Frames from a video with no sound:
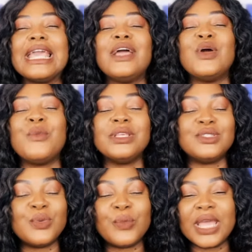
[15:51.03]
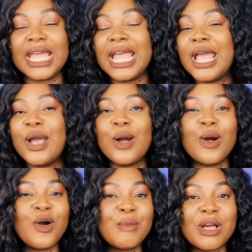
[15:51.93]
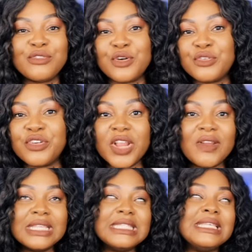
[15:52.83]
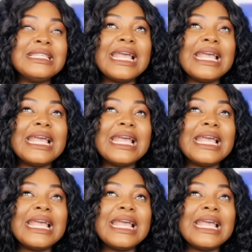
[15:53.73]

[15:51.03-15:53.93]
cannot wait to wear all my fall fragrances.